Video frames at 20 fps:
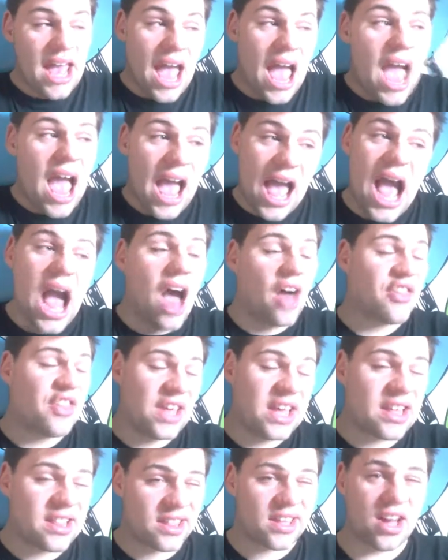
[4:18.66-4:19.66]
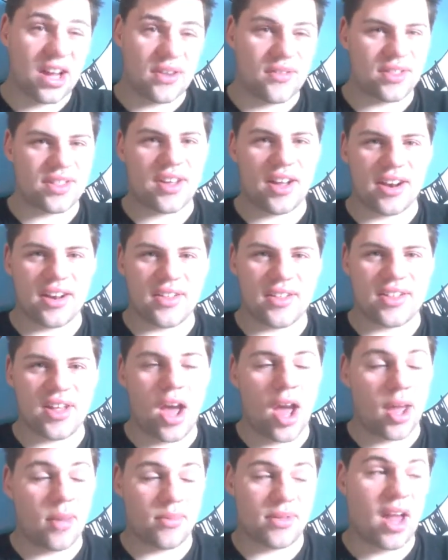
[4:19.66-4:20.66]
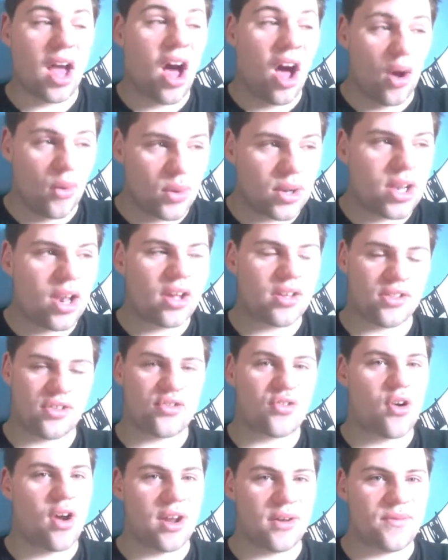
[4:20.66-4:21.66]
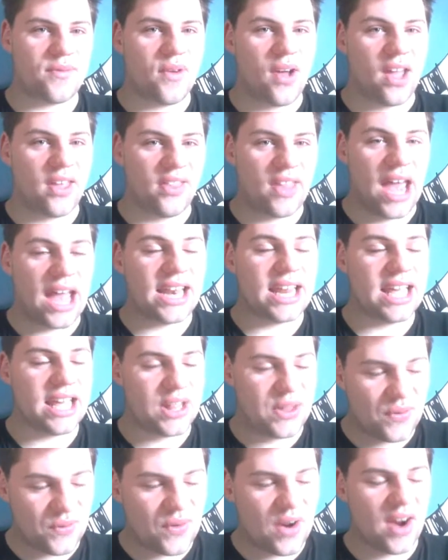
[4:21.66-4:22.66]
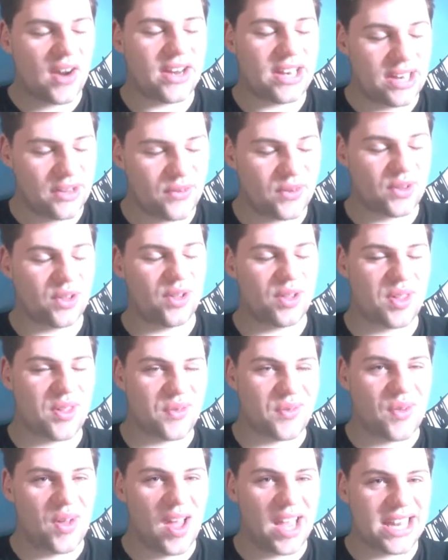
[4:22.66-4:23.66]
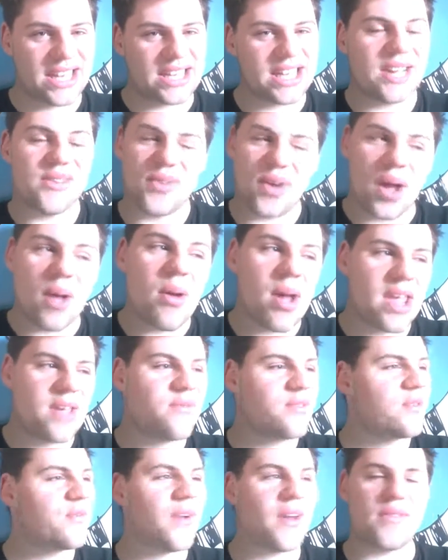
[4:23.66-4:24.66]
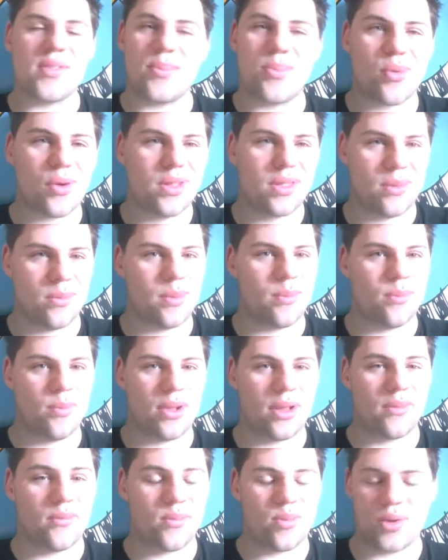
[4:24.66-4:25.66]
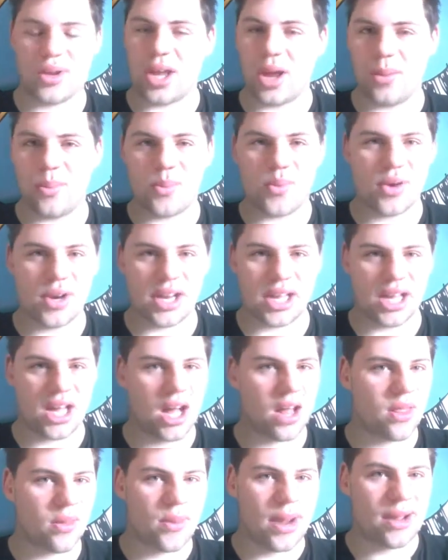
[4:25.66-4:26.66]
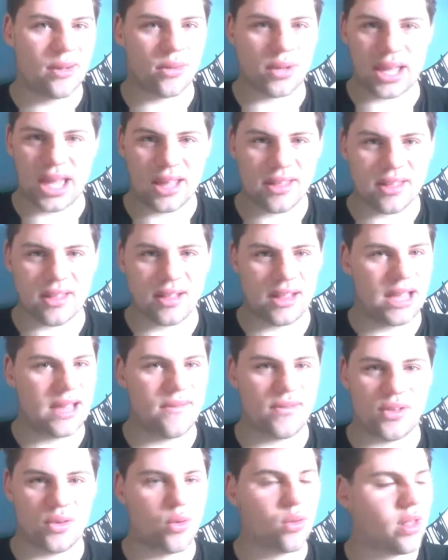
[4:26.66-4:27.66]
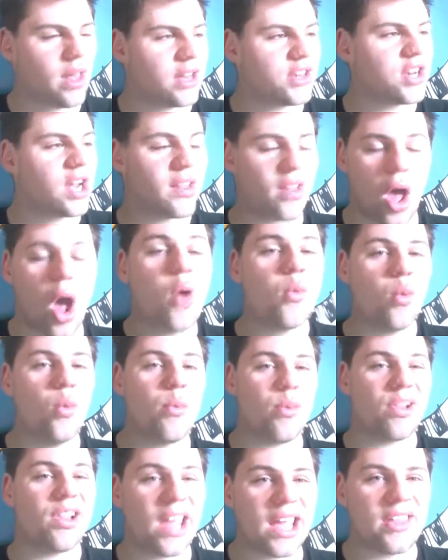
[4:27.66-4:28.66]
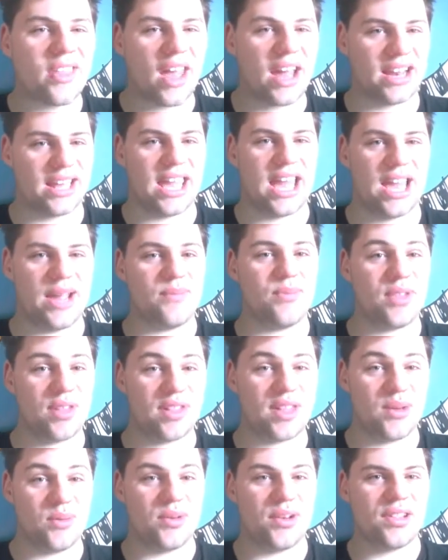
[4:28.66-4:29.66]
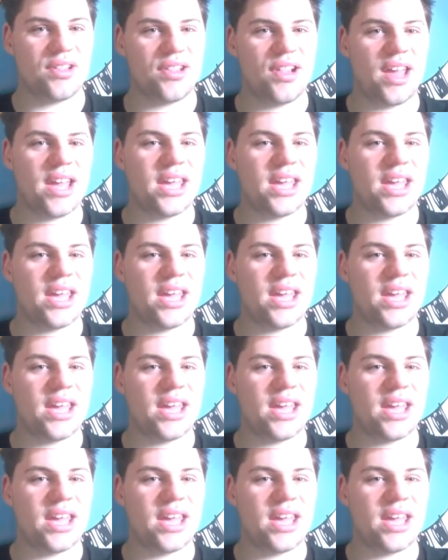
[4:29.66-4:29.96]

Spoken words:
I think it's kind of a sign of the times. I would like to try and find that. It's very difficult to find. Even if I have to print them and print and cut them out and get sleeves and all that jazz, I will play that game to see what it's like.